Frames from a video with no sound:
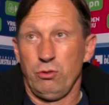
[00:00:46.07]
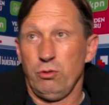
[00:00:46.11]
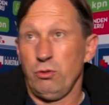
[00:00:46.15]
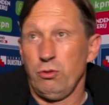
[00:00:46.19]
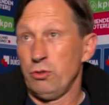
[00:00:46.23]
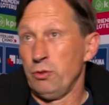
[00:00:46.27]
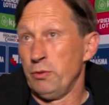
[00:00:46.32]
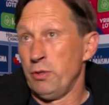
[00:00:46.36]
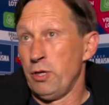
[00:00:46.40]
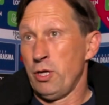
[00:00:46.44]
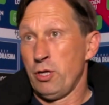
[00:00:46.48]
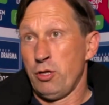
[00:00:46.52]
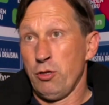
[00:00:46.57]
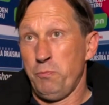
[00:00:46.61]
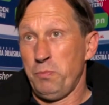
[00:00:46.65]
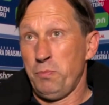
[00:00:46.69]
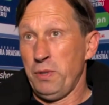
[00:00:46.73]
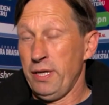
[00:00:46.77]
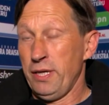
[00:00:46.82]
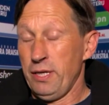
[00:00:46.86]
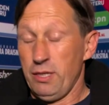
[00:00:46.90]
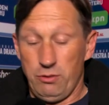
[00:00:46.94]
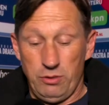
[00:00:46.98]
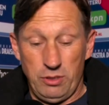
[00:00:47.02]
No, the
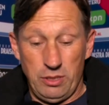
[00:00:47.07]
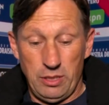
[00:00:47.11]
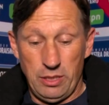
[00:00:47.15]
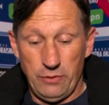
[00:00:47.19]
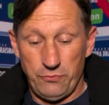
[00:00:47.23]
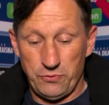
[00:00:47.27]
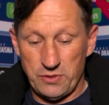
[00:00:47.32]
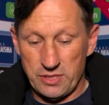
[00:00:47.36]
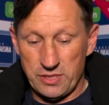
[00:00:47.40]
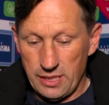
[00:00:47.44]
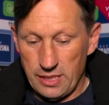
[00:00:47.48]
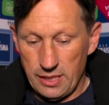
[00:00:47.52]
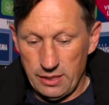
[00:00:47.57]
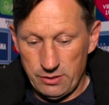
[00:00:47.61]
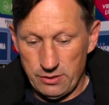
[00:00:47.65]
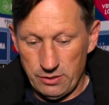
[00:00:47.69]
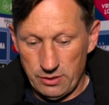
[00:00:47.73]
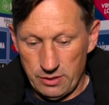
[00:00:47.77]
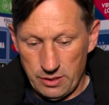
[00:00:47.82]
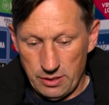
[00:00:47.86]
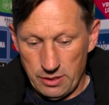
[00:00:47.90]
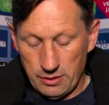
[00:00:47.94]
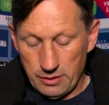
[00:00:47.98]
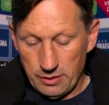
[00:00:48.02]
player on the left side,
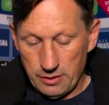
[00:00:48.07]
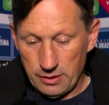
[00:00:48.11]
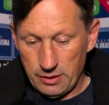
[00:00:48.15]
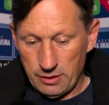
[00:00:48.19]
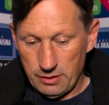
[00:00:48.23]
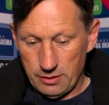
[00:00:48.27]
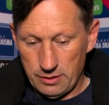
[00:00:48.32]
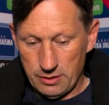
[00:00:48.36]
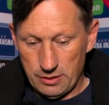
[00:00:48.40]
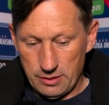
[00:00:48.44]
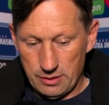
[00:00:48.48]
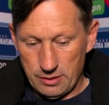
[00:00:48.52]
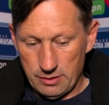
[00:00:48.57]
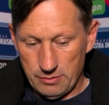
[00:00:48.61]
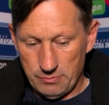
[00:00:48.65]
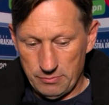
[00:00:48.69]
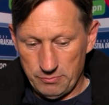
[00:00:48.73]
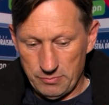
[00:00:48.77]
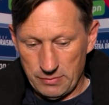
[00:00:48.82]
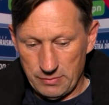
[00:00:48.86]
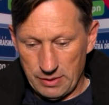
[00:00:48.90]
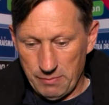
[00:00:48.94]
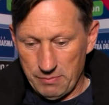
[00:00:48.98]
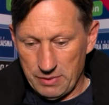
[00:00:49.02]

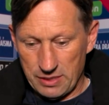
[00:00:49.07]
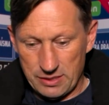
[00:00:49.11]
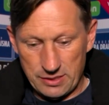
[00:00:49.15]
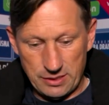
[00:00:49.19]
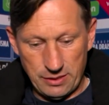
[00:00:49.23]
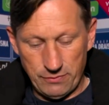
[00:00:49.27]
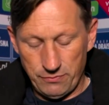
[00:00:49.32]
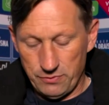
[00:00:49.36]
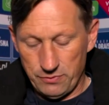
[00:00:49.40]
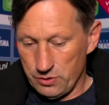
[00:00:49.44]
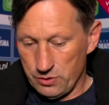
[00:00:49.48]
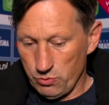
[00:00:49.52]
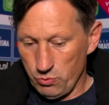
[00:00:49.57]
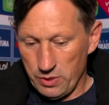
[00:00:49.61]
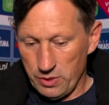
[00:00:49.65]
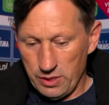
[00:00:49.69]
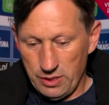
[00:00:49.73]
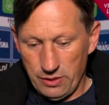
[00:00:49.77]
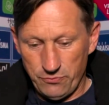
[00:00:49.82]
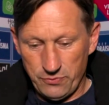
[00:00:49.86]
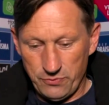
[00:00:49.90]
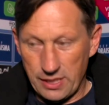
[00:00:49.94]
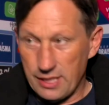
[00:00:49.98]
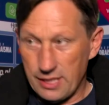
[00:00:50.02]
number 7, is a
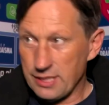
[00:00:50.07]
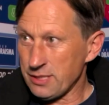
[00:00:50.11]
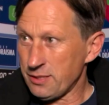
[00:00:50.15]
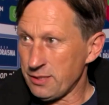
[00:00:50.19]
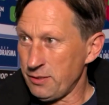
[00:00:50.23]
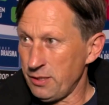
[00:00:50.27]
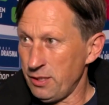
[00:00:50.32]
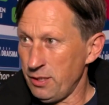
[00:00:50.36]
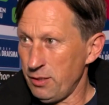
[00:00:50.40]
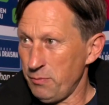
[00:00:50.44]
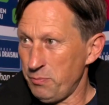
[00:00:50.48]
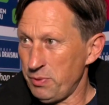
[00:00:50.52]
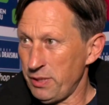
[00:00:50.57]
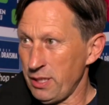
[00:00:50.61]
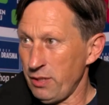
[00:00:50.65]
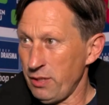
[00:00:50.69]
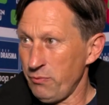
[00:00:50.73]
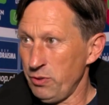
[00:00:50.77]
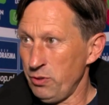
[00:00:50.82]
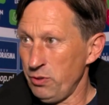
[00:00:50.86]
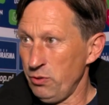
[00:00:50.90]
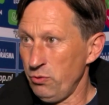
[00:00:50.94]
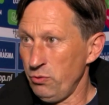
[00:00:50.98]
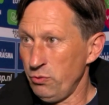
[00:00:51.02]
really fast player.
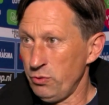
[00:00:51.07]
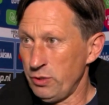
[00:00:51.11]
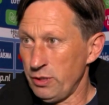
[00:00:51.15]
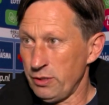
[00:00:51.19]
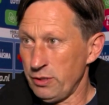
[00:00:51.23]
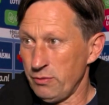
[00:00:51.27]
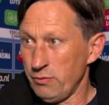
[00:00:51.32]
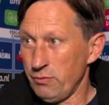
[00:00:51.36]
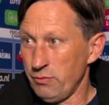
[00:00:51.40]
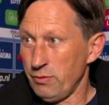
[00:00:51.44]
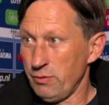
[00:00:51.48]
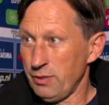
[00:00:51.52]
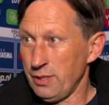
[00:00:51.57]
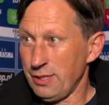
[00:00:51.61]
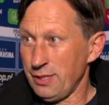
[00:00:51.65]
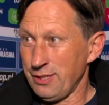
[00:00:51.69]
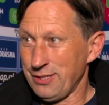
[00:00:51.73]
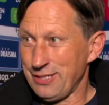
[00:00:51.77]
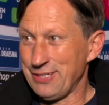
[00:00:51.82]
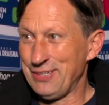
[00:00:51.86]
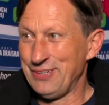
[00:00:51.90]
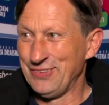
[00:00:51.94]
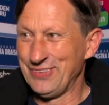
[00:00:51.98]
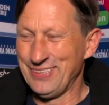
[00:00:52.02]
We
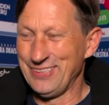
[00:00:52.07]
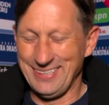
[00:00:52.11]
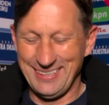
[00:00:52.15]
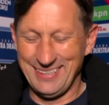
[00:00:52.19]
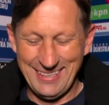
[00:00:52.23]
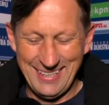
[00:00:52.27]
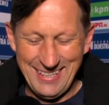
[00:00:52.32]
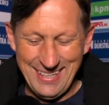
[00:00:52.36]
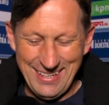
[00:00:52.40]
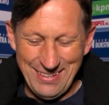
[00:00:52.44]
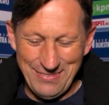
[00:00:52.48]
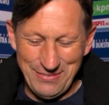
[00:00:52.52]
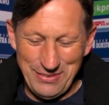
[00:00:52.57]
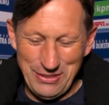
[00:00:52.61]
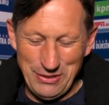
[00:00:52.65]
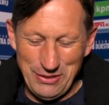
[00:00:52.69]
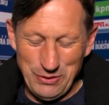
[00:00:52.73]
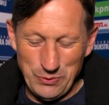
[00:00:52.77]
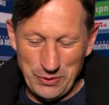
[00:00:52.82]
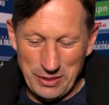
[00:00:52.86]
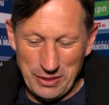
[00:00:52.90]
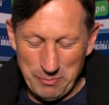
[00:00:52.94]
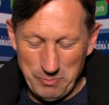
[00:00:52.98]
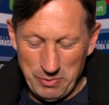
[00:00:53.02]

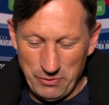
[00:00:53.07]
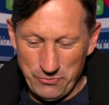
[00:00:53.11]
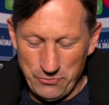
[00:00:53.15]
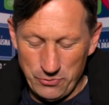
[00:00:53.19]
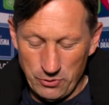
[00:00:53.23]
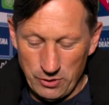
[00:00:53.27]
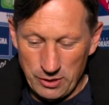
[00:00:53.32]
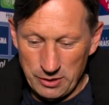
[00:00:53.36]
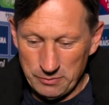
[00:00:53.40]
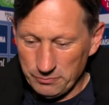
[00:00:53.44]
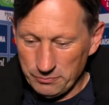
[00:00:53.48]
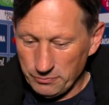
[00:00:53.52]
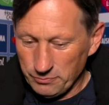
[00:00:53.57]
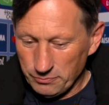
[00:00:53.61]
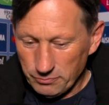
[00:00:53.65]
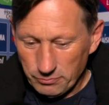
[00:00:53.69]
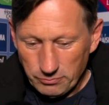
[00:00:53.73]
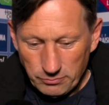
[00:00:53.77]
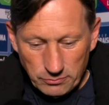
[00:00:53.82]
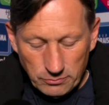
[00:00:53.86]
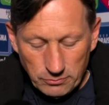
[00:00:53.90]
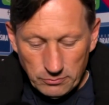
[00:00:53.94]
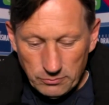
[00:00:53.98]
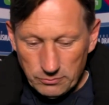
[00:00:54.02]
knew that before.
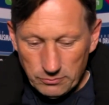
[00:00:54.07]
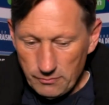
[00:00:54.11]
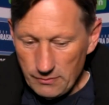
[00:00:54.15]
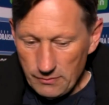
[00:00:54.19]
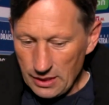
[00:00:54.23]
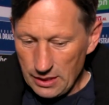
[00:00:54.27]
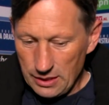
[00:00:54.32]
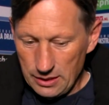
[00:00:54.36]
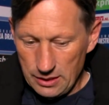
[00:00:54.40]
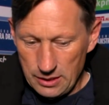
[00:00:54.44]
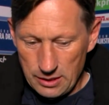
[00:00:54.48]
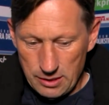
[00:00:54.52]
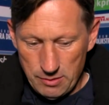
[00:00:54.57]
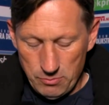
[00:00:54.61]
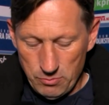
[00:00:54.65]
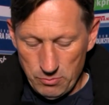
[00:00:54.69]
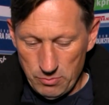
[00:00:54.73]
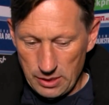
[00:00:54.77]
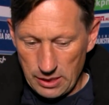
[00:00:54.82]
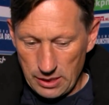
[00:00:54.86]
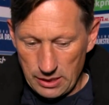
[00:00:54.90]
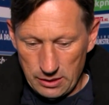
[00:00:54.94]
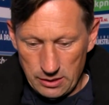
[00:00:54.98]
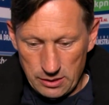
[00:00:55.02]

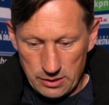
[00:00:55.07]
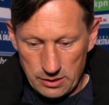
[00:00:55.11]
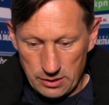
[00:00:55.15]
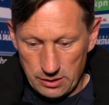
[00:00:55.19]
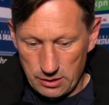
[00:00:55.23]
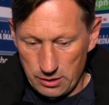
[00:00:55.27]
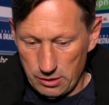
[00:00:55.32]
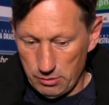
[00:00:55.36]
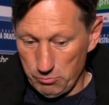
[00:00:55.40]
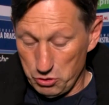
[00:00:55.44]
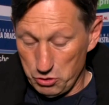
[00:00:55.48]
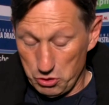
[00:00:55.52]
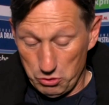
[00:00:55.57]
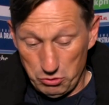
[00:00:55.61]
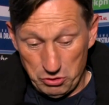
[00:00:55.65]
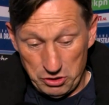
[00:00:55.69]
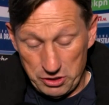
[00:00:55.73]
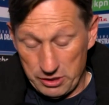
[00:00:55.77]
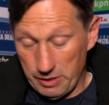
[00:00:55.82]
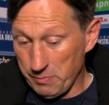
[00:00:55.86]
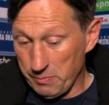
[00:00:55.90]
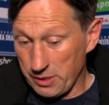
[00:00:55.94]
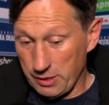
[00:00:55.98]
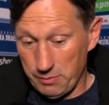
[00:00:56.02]
So
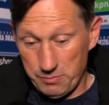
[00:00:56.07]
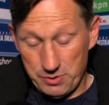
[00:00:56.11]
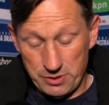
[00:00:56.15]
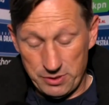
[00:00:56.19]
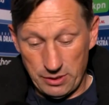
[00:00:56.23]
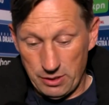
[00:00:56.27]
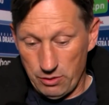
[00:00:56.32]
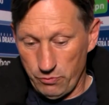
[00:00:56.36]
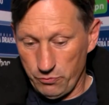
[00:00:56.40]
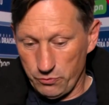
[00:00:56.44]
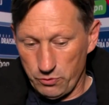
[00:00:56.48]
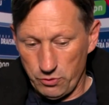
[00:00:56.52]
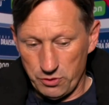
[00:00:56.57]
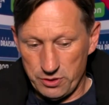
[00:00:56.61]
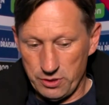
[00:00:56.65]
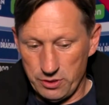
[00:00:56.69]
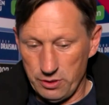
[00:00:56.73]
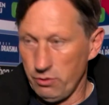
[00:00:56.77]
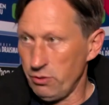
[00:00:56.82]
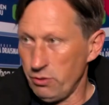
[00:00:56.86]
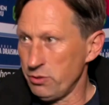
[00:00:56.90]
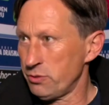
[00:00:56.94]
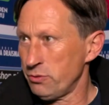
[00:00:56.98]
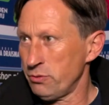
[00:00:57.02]
sometimes, of course,
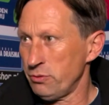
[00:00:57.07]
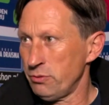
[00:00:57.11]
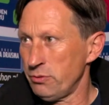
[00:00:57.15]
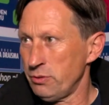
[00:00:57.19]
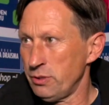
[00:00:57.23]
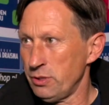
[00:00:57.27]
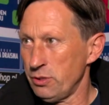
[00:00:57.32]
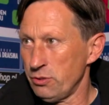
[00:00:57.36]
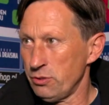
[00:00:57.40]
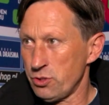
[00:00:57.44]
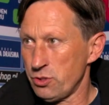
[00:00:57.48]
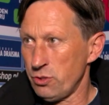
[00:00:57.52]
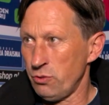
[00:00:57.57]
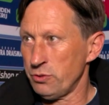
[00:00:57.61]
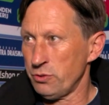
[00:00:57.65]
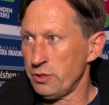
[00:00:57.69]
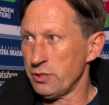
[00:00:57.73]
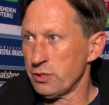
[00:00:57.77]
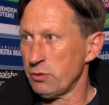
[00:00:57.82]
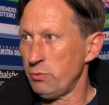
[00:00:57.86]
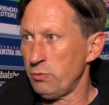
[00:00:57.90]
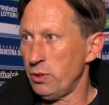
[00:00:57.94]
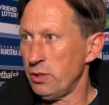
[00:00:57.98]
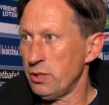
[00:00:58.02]
he also showed
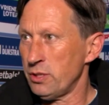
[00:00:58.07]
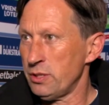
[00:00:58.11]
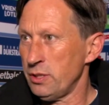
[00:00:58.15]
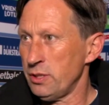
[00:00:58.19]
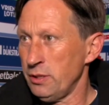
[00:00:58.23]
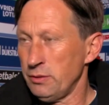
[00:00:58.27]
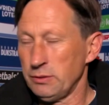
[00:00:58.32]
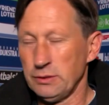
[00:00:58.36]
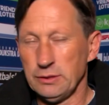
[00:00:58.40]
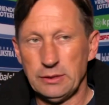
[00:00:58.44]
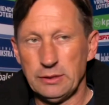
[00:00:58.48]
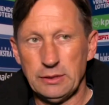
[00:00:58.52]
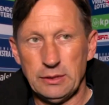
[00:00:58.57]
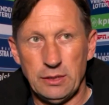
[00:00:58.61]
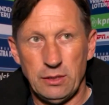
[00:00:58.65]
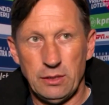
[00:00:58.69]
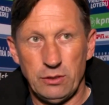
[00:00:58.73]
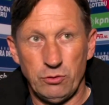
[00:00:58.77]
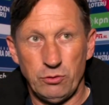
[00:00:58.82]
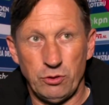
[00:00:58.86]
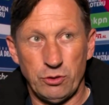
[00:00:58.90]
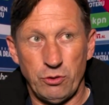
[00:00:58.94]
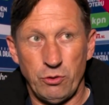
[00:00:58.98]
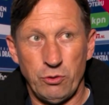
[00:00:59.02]
his quality,
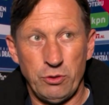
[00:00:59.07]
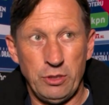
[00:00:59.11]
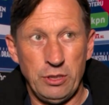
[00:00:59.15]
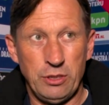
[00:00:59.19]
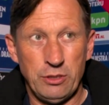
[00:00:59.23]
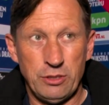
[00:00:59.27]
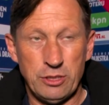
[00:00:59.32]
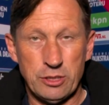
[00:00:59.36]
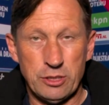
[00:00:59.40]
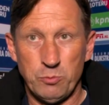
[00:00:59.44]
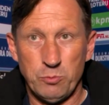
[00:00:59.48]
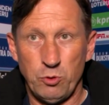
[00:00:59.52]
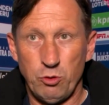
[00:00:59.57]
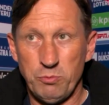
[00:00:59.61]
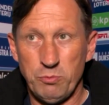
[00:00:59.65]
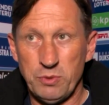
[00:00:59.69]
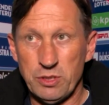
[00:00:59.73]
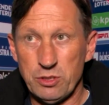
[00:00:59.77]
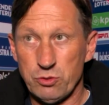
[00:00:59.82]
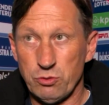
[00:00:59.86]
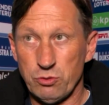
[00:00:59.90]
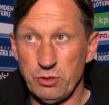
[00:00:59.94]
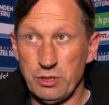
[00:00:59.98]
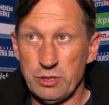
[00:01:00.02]
not only in this
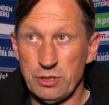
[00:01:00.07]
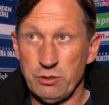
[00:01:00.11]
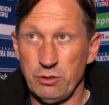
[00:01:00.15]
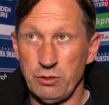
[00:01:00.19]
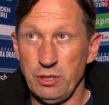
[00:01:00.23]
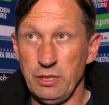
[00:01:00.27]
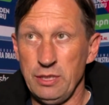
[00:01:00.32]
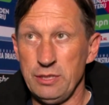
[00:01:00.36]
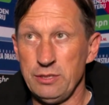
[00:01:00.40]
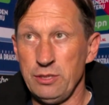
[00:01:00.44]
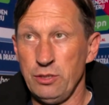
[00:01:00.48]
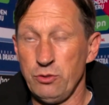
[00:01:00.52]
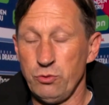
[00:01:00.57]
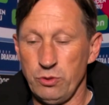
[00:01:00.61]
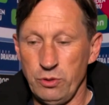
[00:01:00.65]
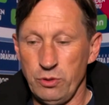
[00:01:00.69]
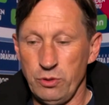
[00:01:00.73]
moment. So he's not easy to